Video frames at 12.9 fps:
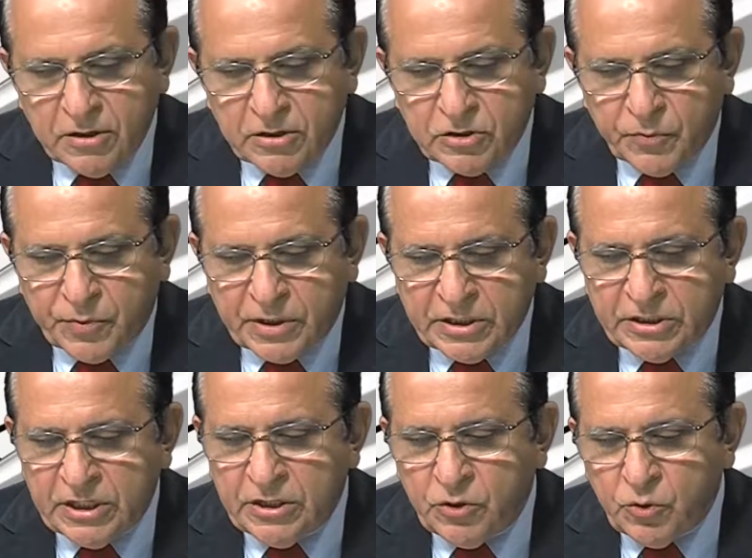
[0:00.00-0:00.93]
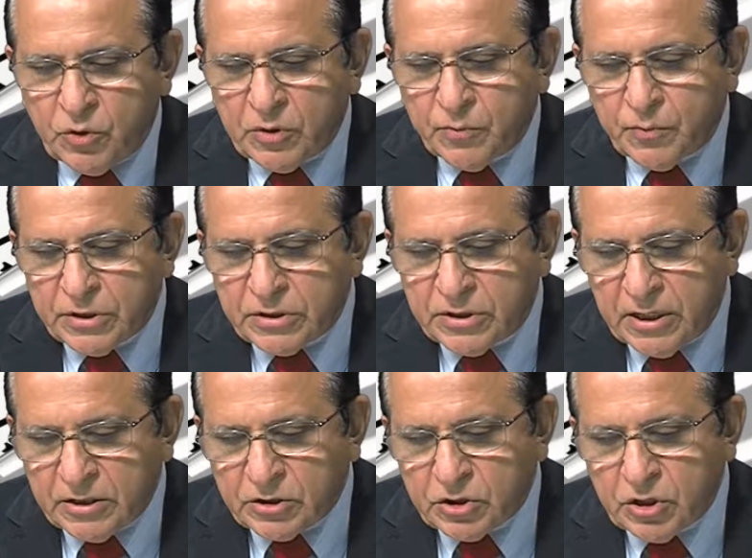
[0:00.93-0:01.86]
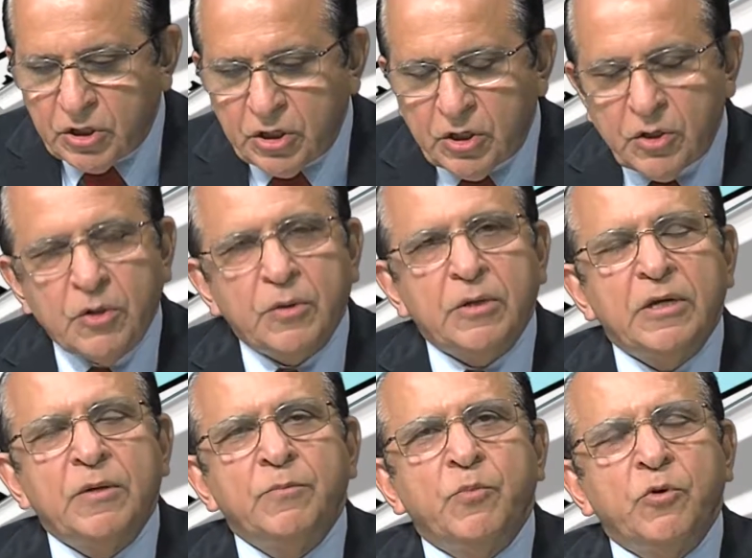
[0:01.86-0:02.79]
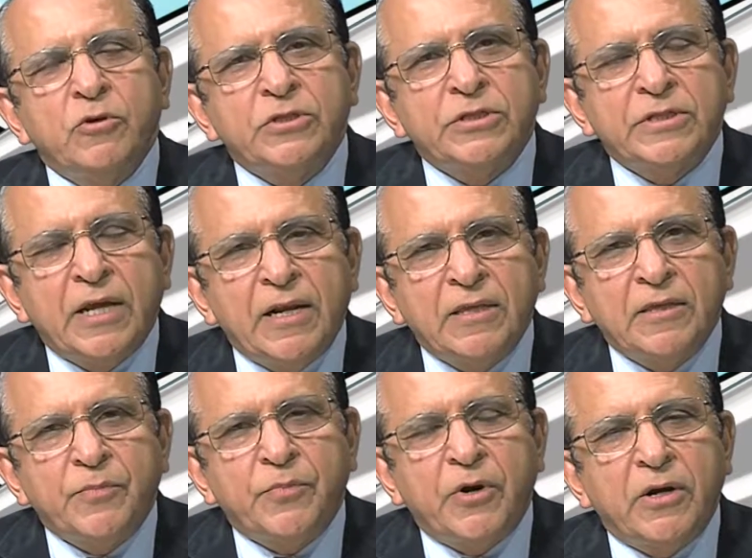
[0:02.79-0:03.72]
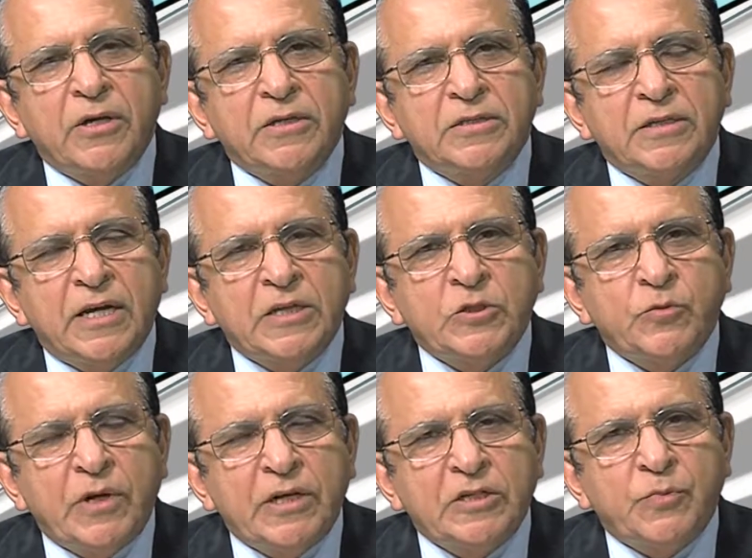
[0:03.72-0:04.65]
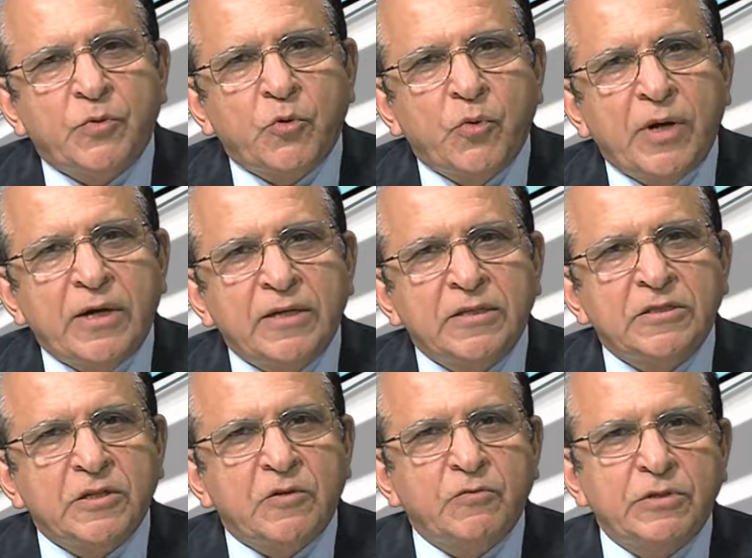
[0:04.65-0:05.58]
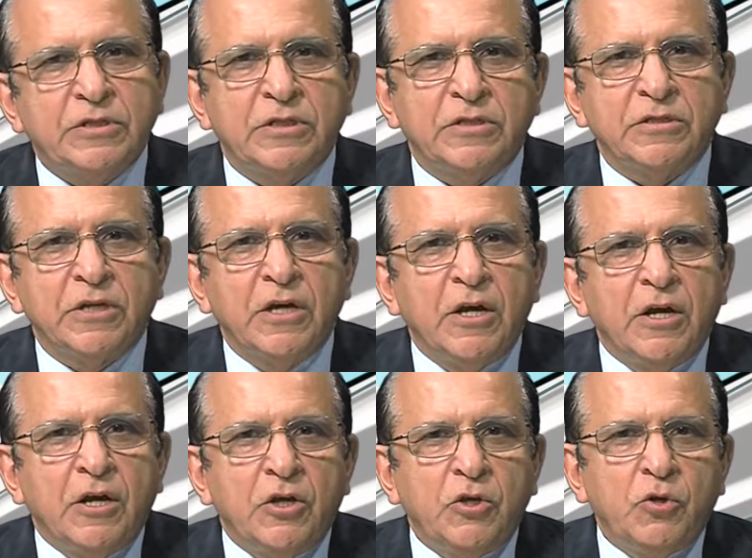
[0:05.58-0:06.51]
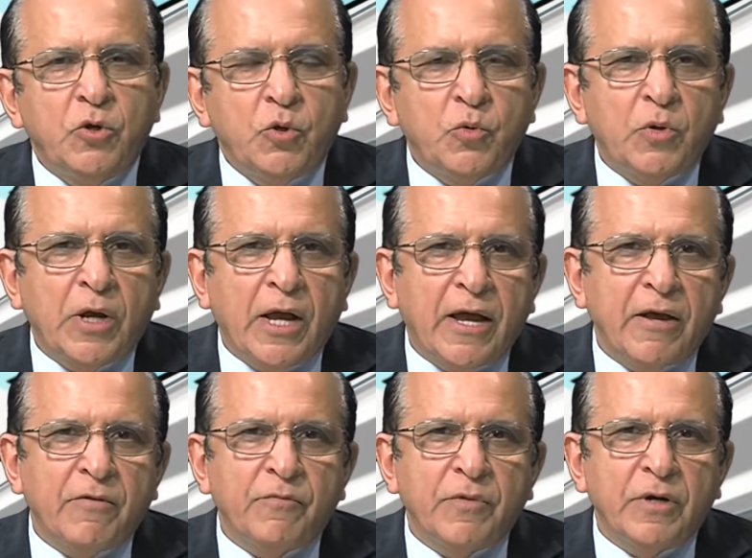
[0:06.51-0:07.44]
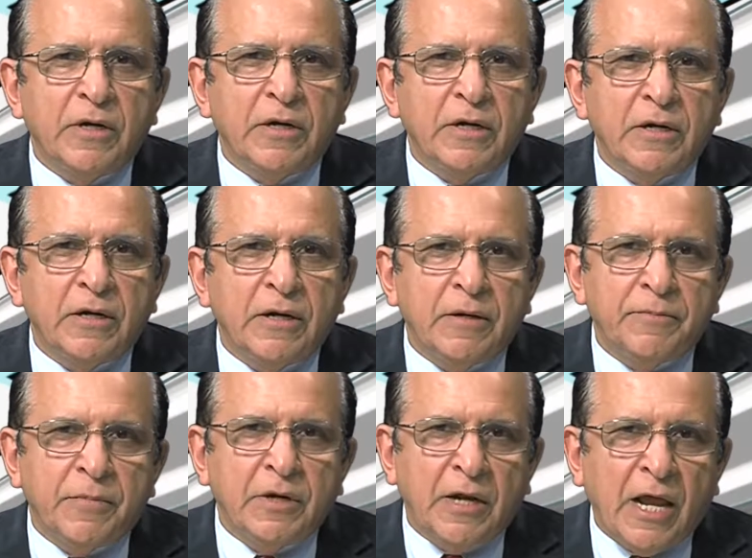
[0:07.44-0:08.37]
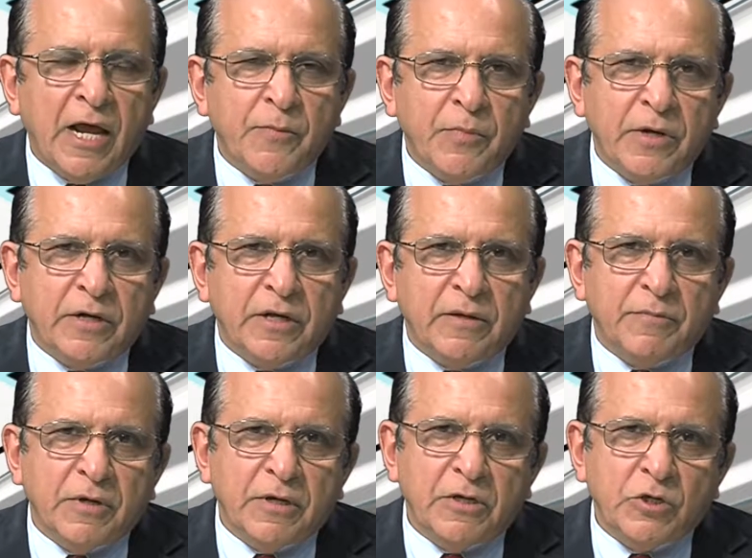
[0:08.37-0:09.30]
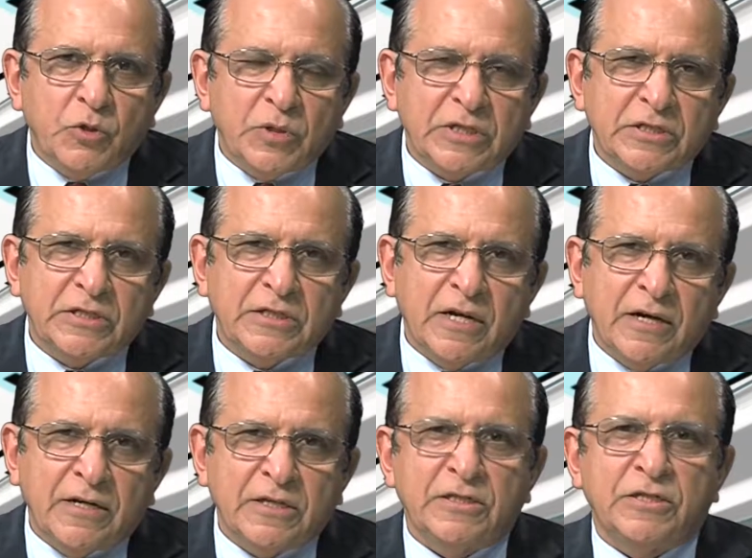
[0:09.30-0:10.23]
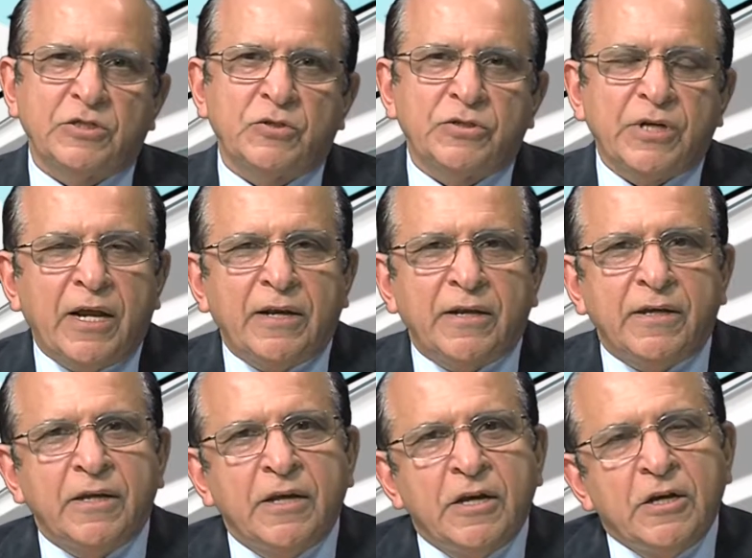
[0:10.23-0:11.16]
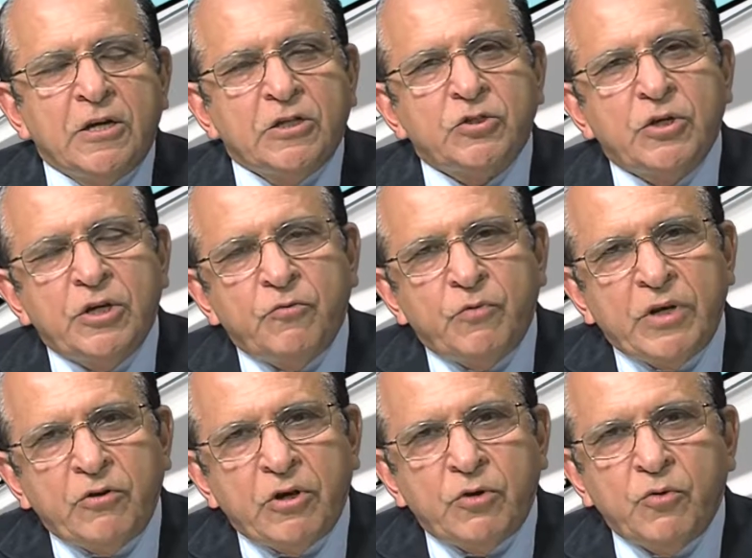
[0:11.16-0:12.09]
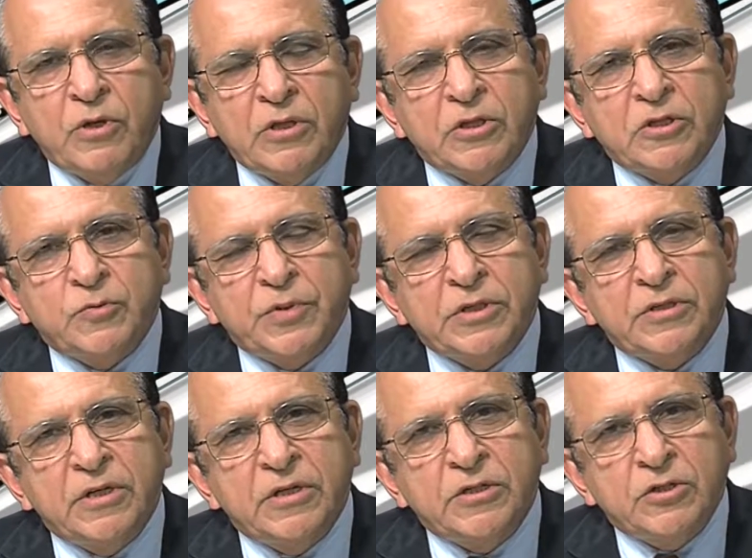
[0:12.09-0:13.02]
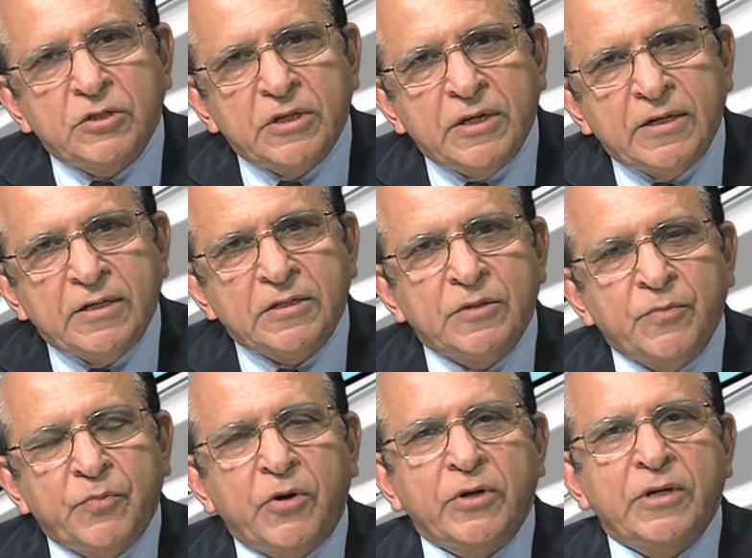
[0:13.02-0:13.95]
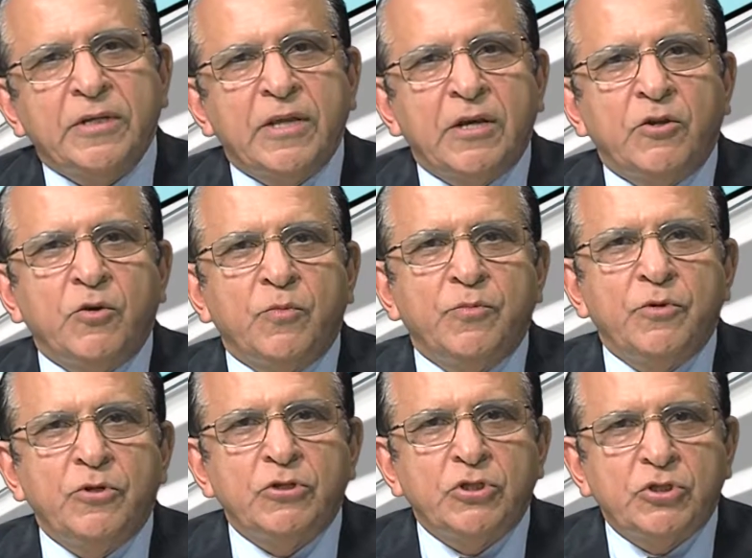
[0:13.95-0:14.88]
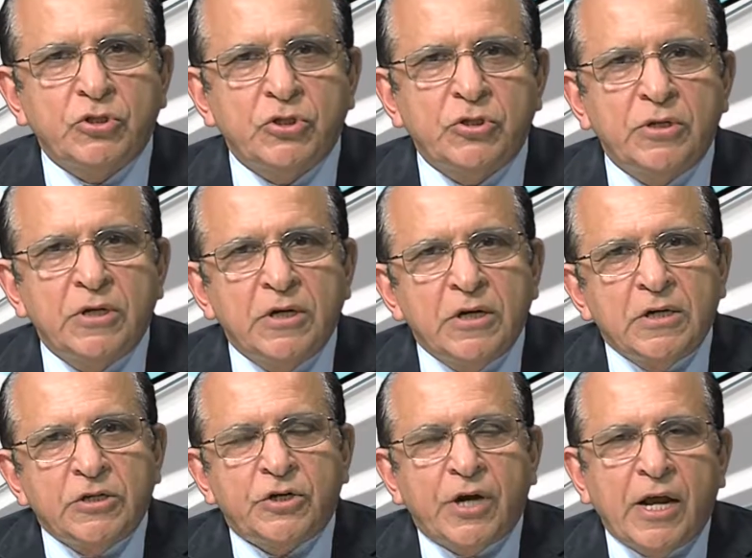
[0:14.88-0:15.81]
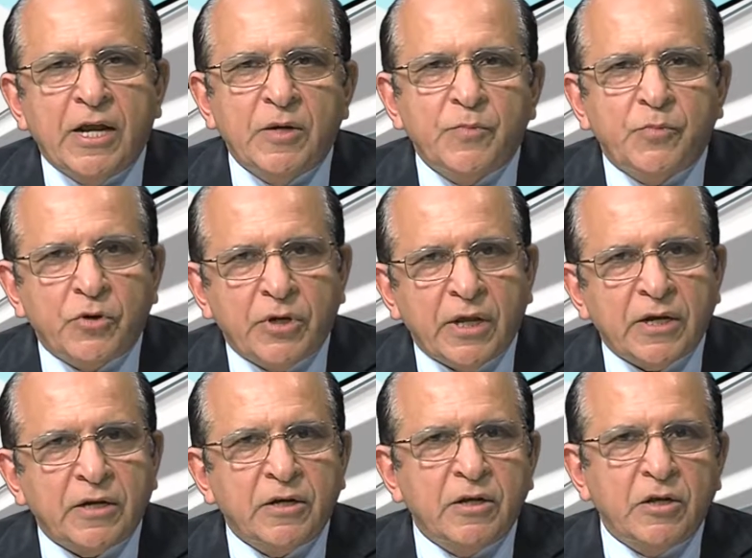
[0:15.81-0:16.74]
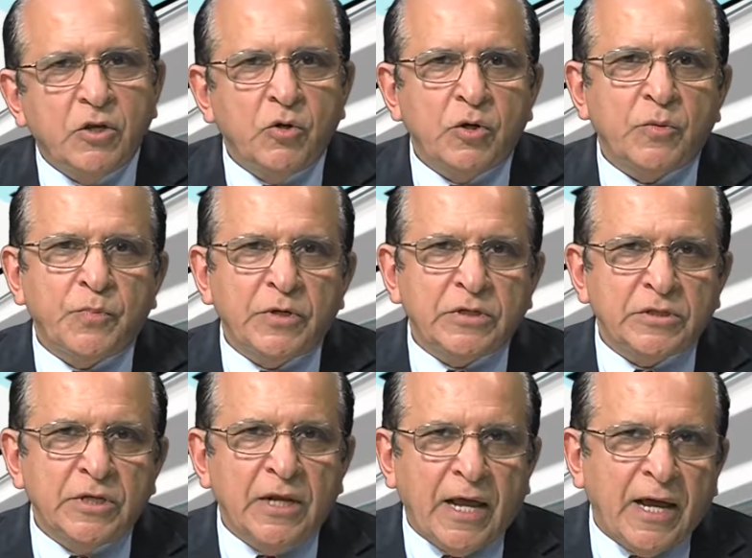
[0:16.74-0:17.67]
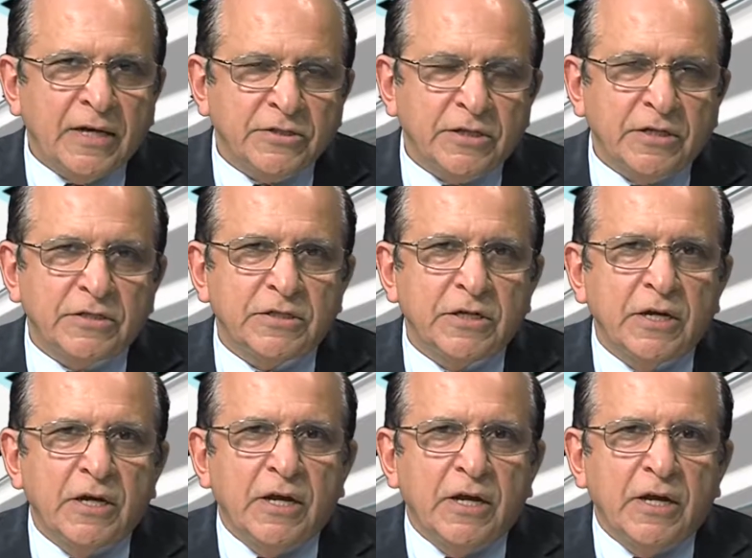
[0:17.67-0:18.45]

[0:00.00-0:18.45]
So Paresh Ji, in doing business, in both selling the products as well as providing services, you do have liability. US is a litigious society. So when you are doing this business, it is important that you should try and protect your personal assets.